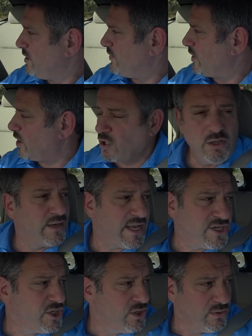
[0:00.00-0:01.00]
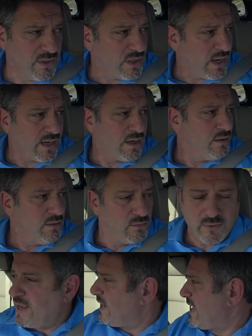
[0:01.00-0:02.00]
They're going to look at you and like,
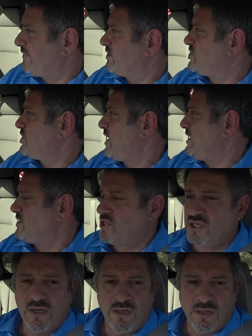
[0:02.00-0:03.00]
we ain't got the change.